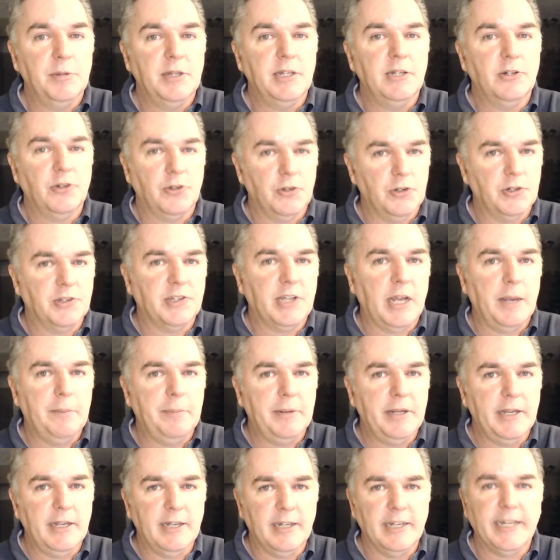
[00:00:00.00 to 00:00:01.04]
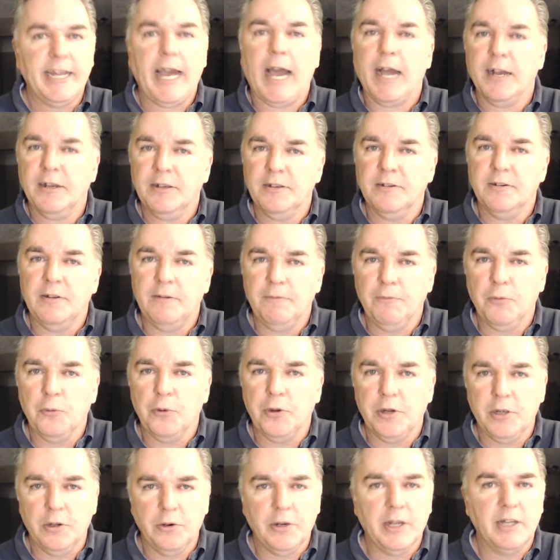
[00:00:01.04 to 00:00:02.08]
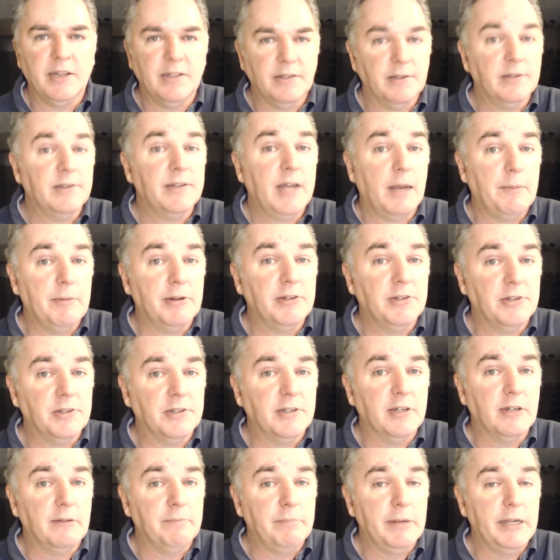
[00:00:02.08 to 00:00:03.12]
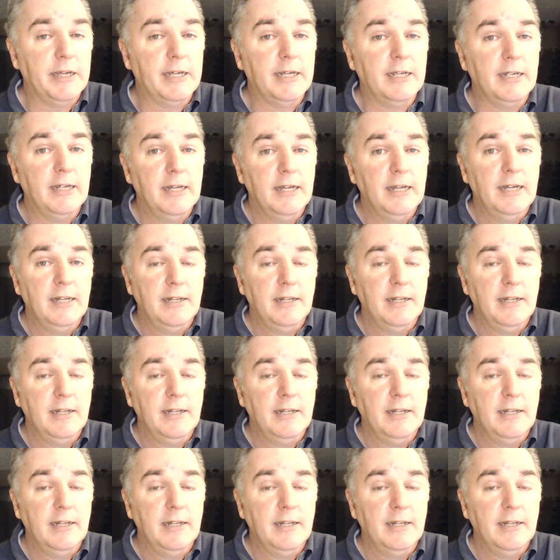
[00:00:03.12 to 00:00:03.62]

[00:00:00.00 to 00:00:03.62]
But the insurance company can calculate for you, okay, this is how much it's going to